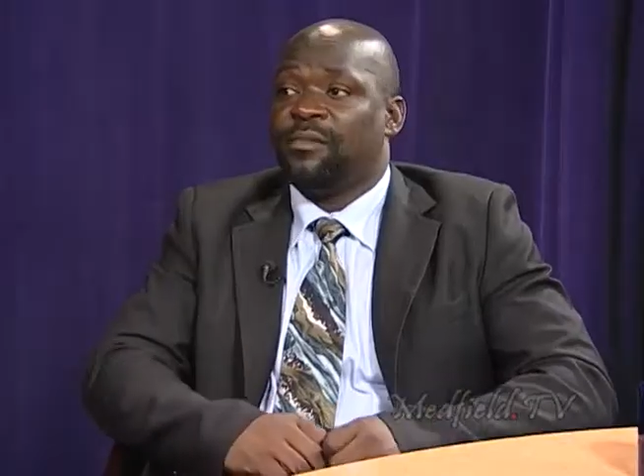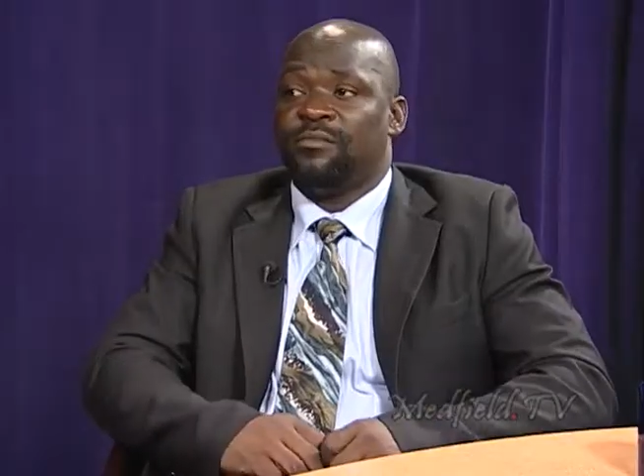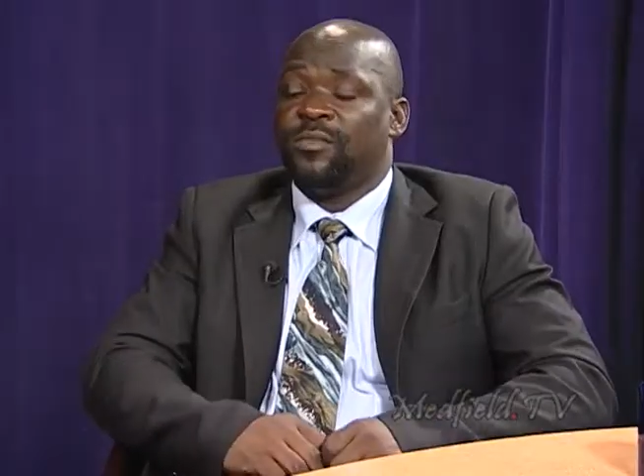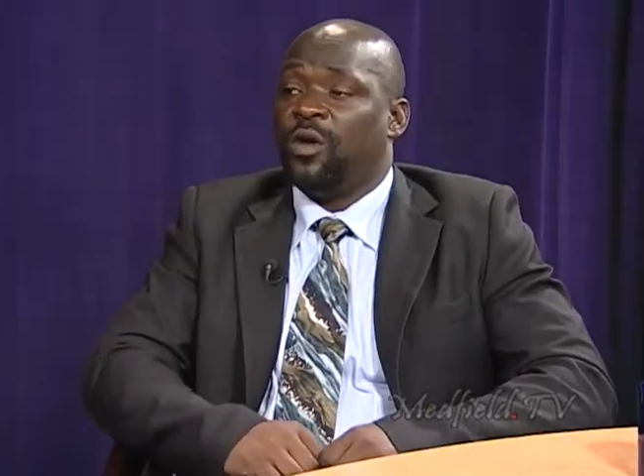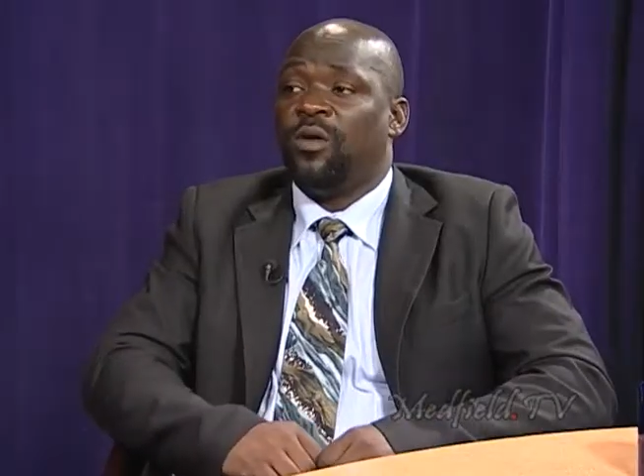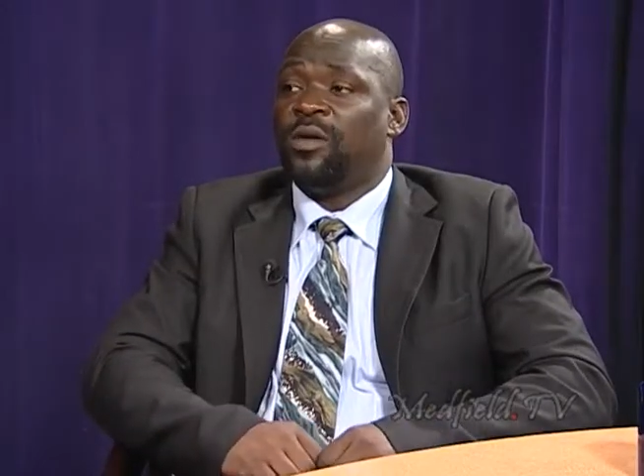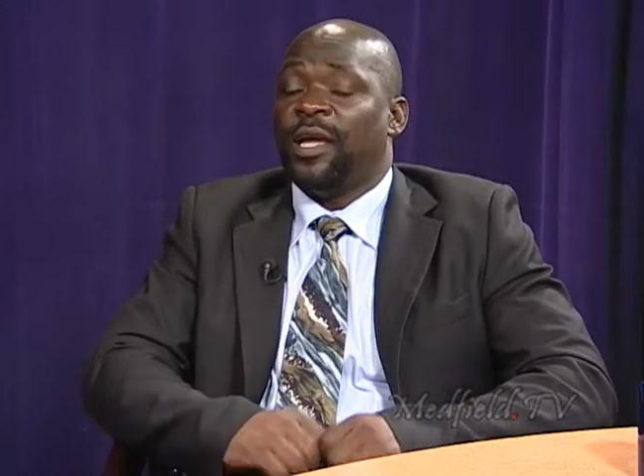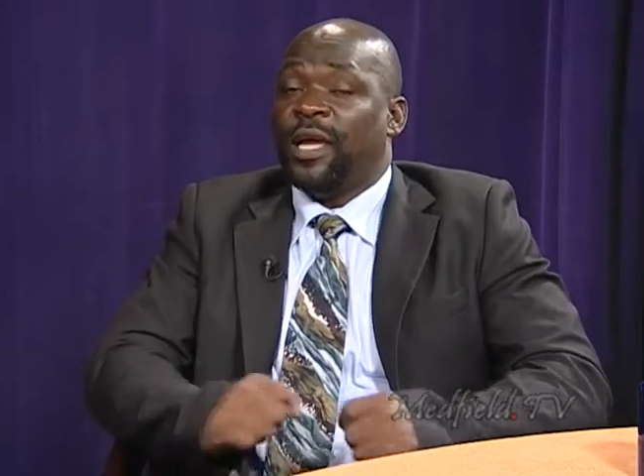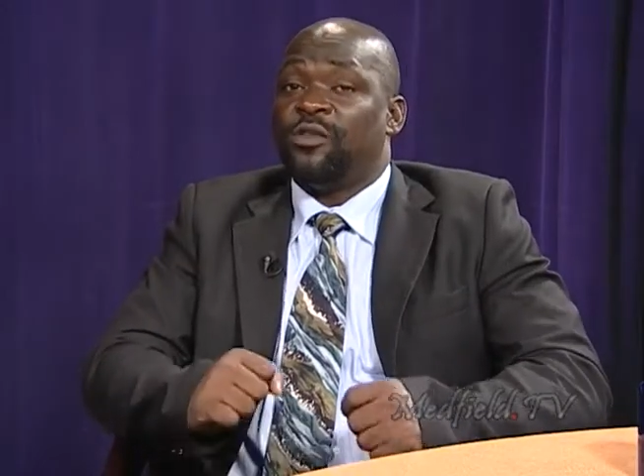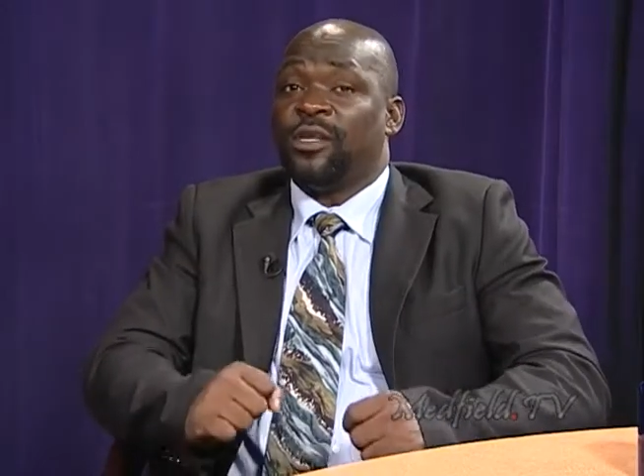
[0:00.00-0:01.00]
right. no,
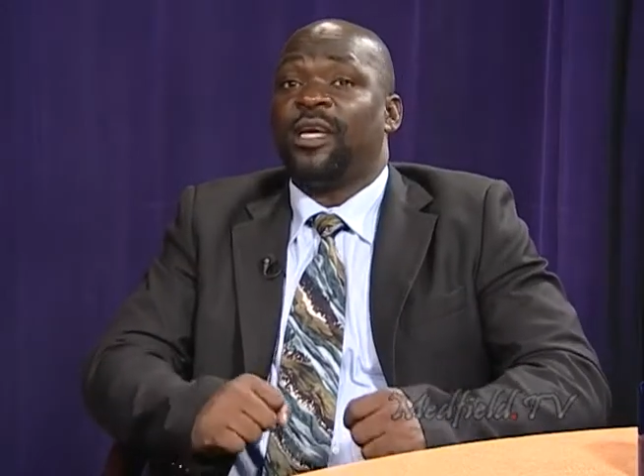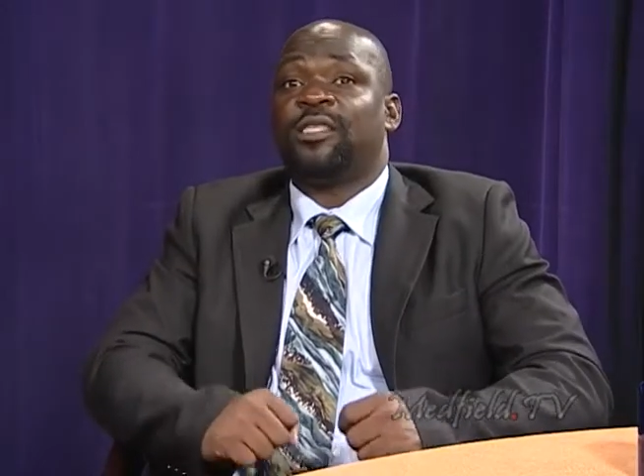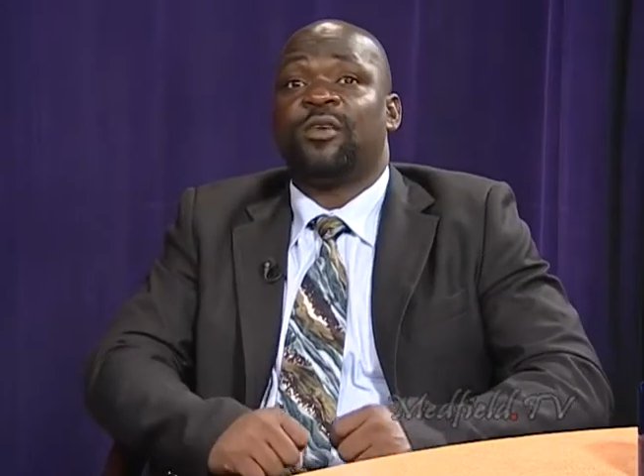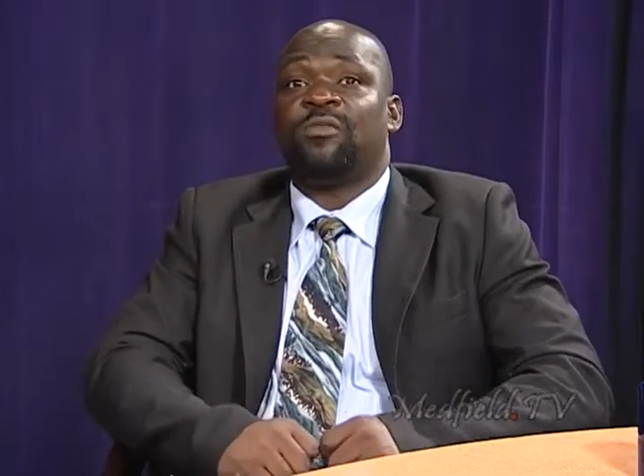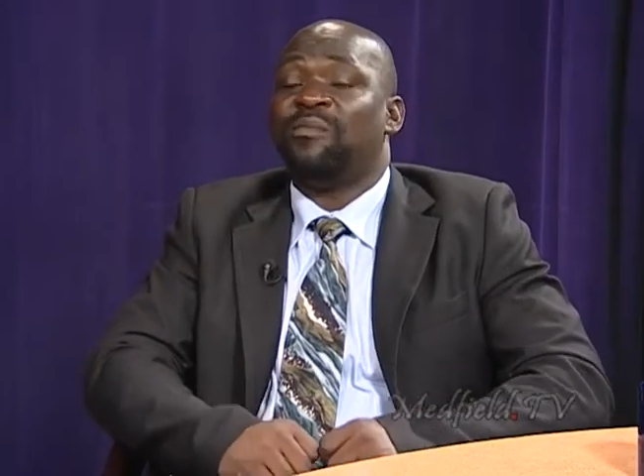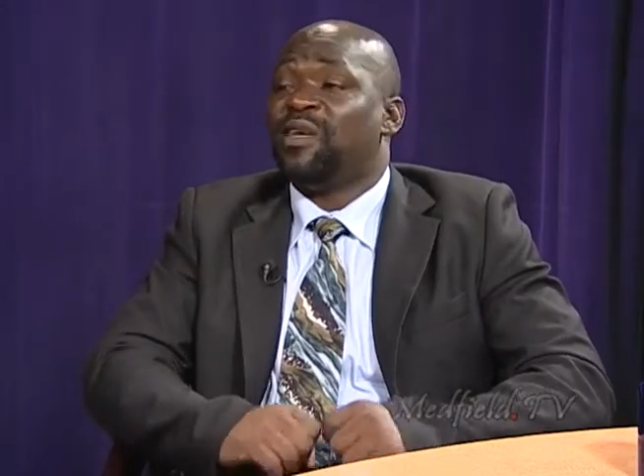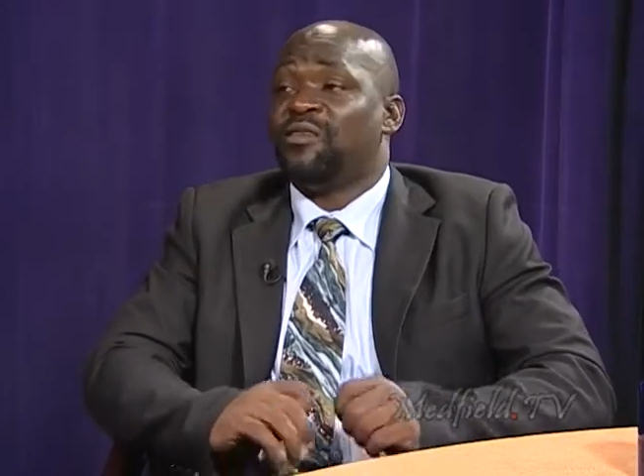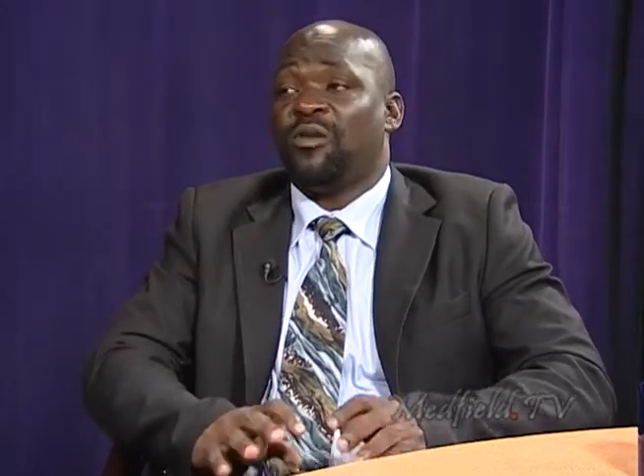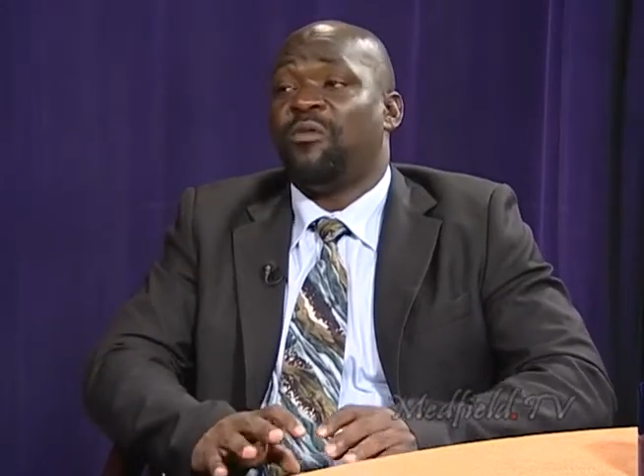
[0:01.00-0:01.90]
educating women, no,